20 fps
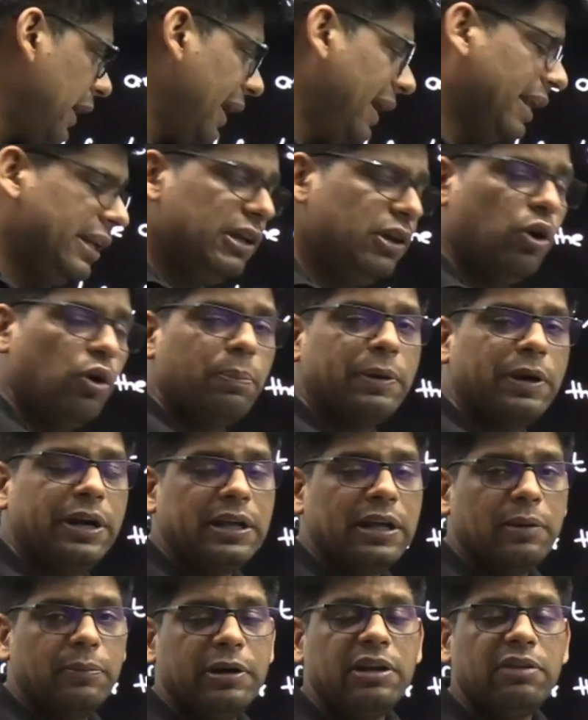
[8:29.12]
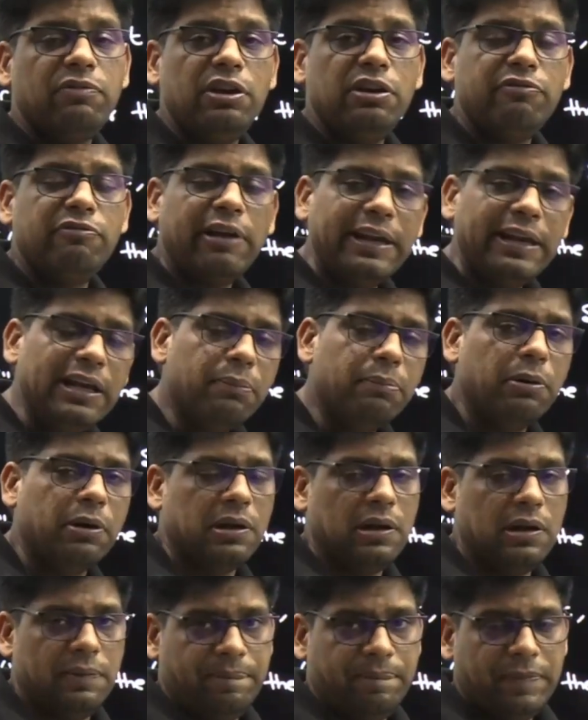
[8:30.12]
any operator between
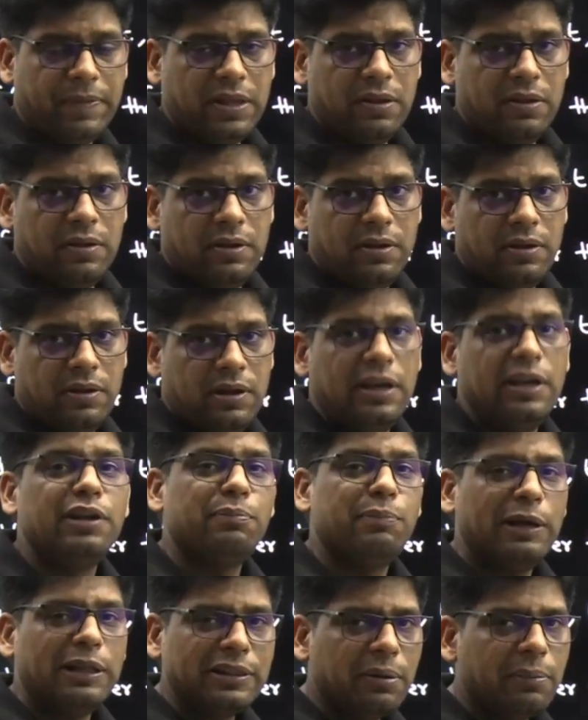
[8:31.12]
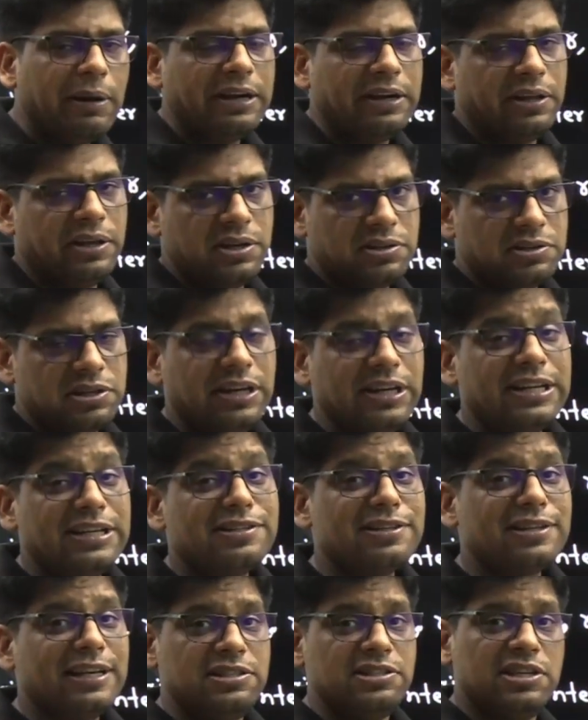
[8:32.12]
variable in mathematics it
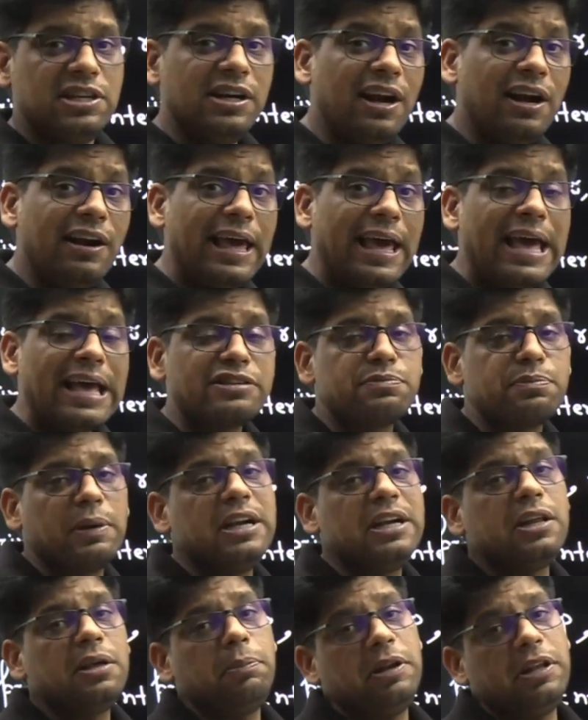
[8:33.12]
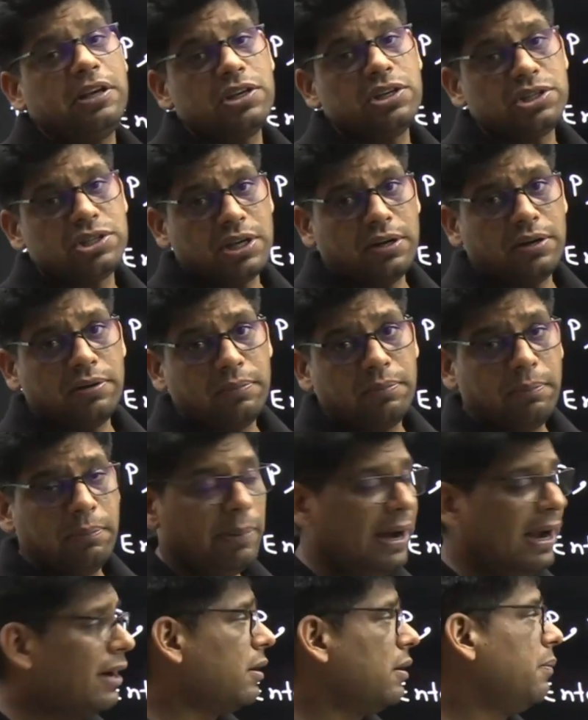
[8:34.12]
is considered as multiplication
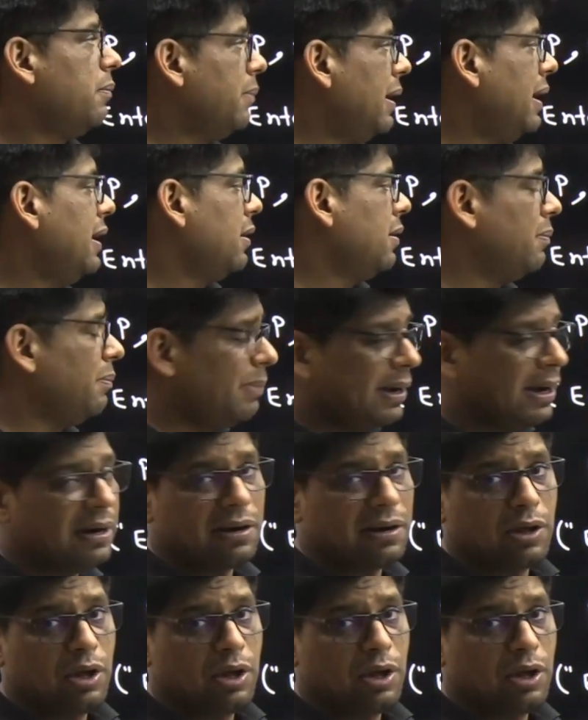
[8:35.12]
but but but